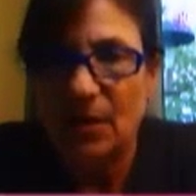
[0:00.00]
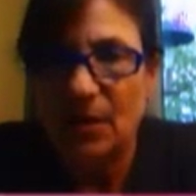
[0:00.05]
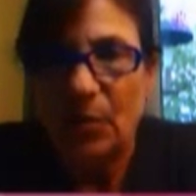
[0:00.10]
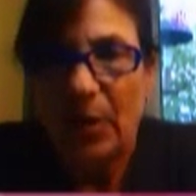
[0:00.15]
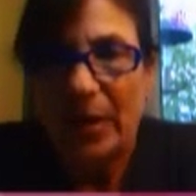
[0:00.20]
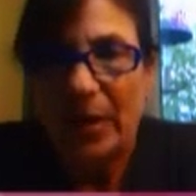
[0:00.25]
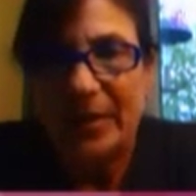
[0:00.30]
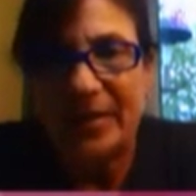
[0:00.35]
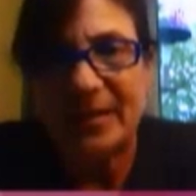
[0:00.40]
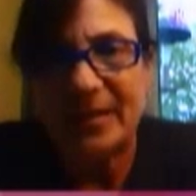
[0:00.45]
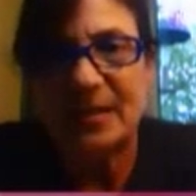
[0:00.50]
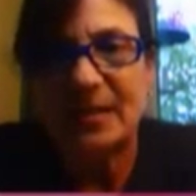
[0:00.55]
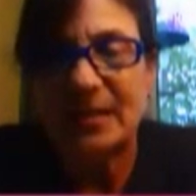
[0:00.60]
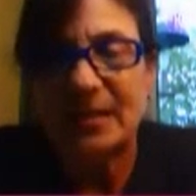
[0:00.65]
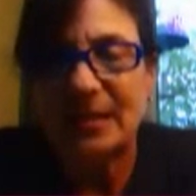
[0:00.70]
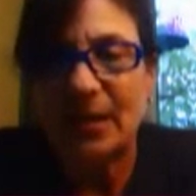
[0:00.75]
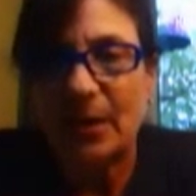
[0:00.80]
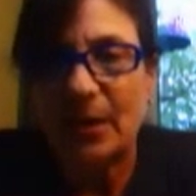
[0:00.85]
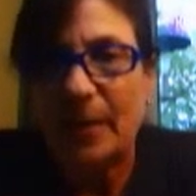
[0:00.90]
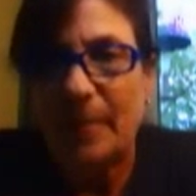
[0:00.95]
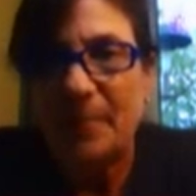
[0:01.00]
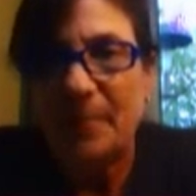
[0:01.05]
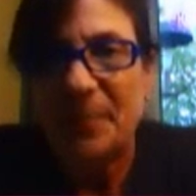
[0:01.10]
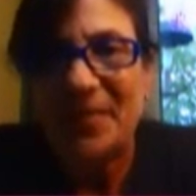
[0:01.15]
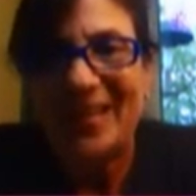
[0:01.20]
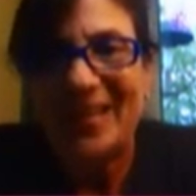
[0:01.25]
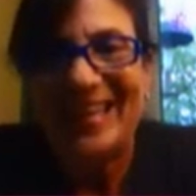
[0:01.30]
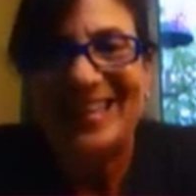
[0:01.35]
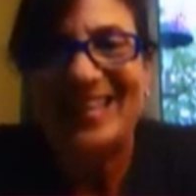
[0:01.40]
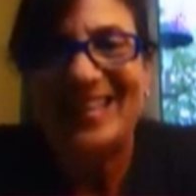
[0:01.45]
Right? That's
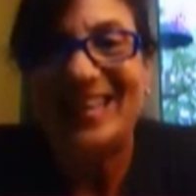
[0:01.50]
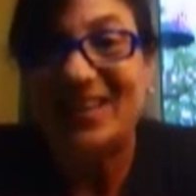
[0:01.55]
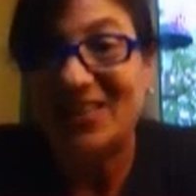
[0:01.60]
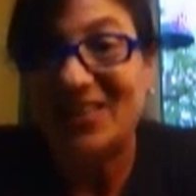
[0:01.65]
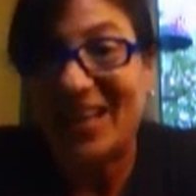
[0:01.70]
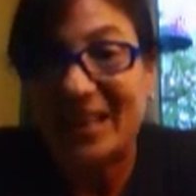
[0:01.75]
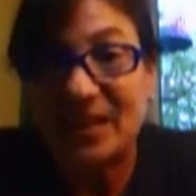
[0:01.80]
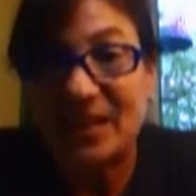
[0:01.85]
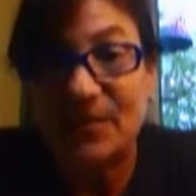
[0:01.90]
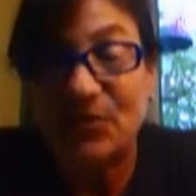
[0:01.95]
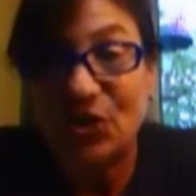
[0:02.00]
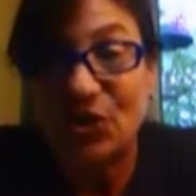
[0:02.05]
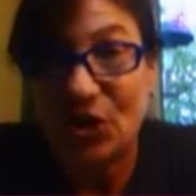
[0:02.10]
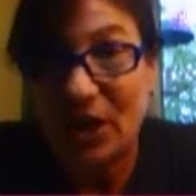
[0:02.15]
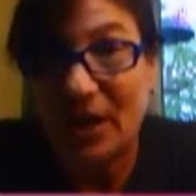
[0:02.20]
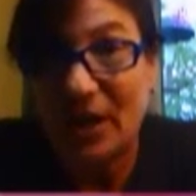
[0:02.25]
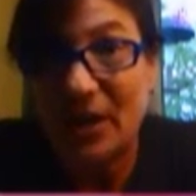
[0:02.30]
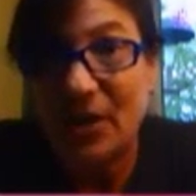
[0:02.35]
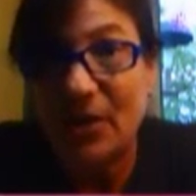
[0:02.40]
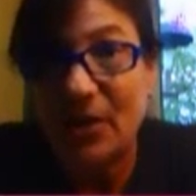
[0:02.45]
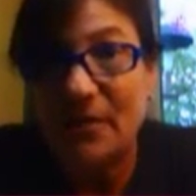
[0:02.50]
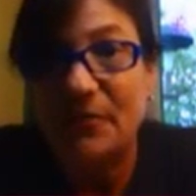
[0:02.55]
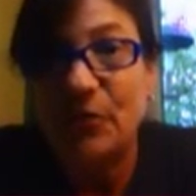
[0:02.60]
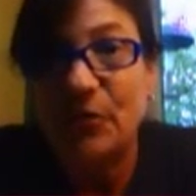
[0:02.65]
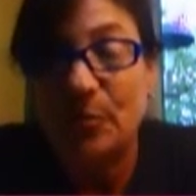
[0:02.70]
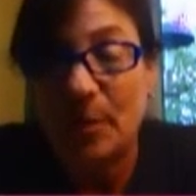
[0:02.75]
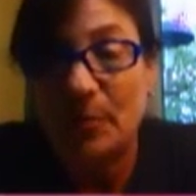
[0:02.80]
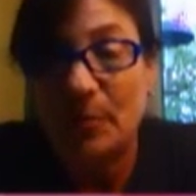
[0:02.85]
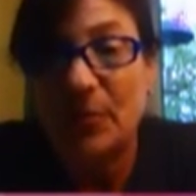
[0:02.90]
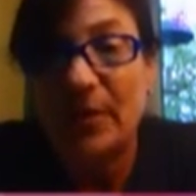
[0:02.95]
like the elective share, if you
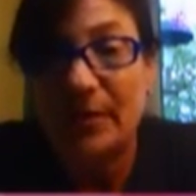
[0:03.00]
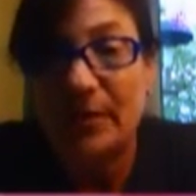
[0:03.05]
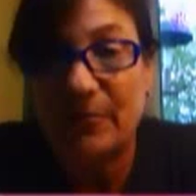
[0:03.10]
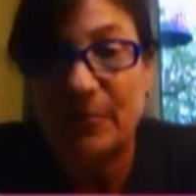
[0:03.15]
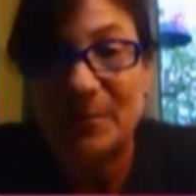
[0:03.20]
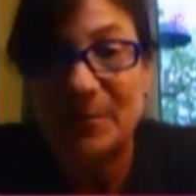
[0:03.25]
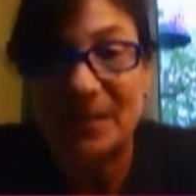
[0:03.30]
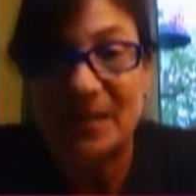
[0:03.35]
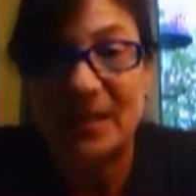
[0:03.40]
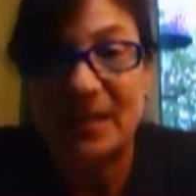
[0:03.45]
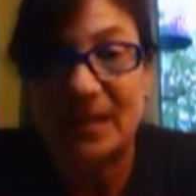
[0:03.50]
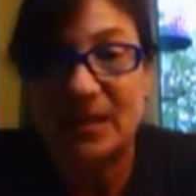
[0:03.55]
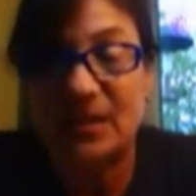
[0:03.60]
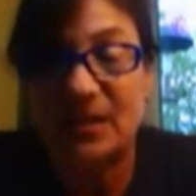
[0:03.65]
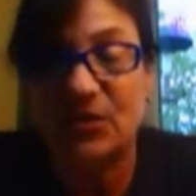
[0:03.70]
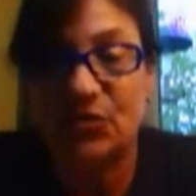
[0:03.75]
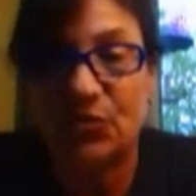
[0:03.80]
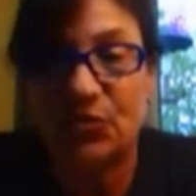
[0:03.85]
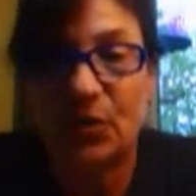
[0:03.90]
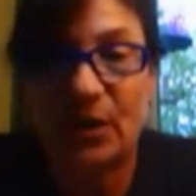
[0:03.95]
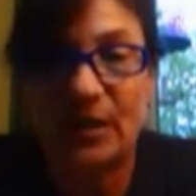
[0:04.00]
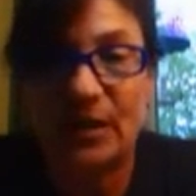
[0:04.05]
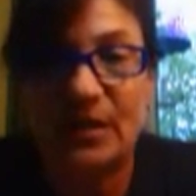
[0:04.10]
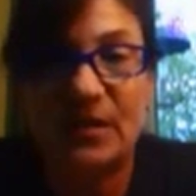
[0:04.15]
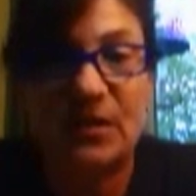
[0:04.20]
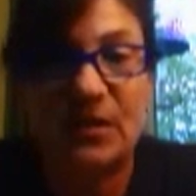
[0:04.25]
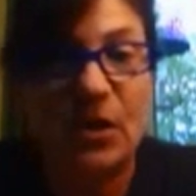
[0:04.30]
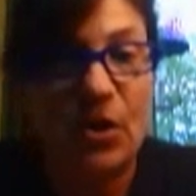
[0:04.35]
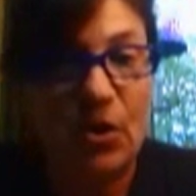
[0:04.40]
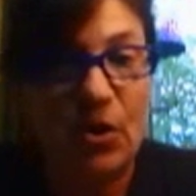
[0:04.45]
remember that from estates and
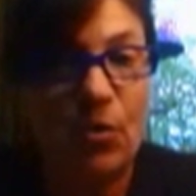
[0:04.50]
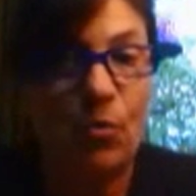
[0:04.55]
trusts,